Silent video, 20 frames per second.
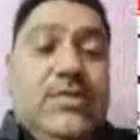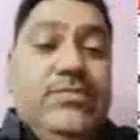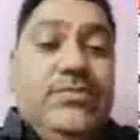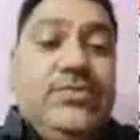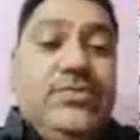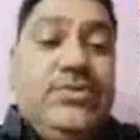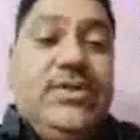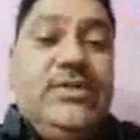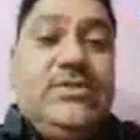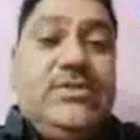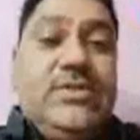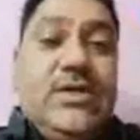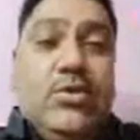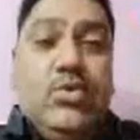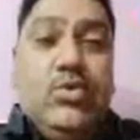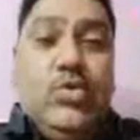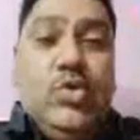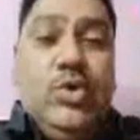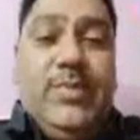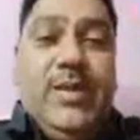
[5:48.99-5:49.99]
These are
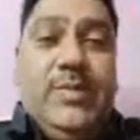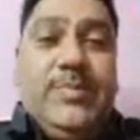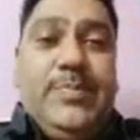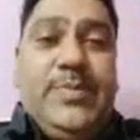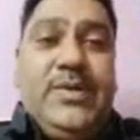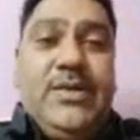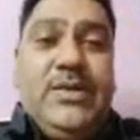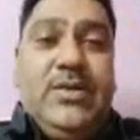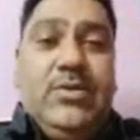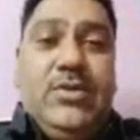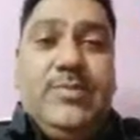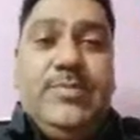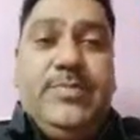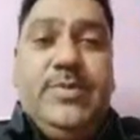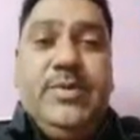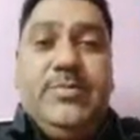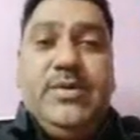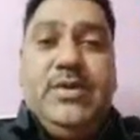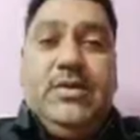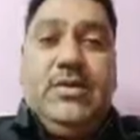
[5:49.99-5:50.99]
owned by particular
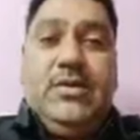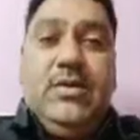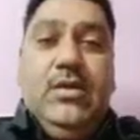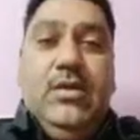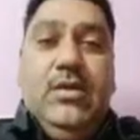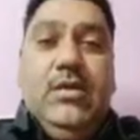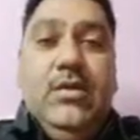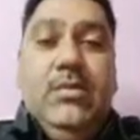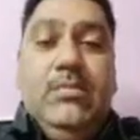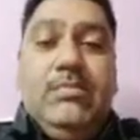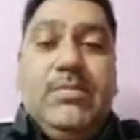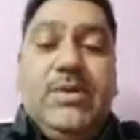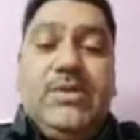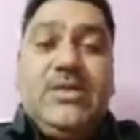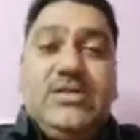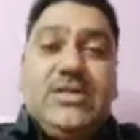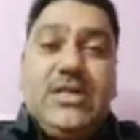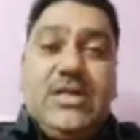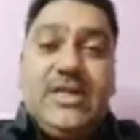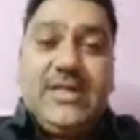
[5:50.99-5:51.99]
people, but these
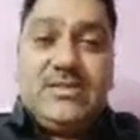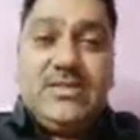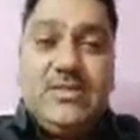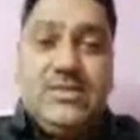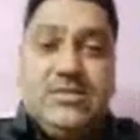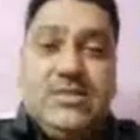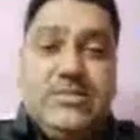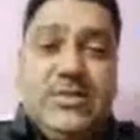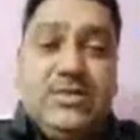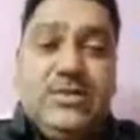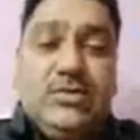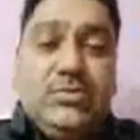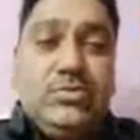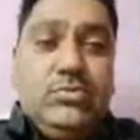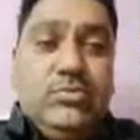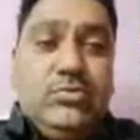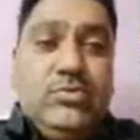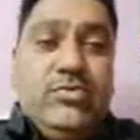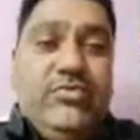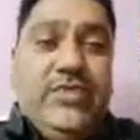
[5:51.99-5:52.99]
are accessible
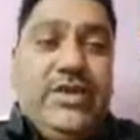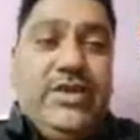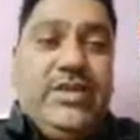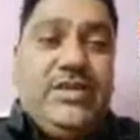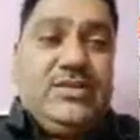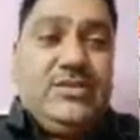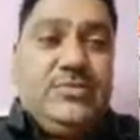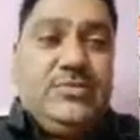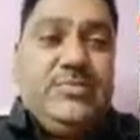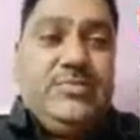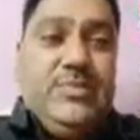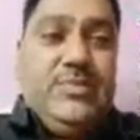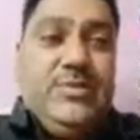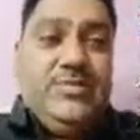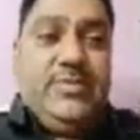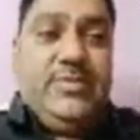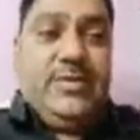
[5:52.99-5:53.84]
to various people.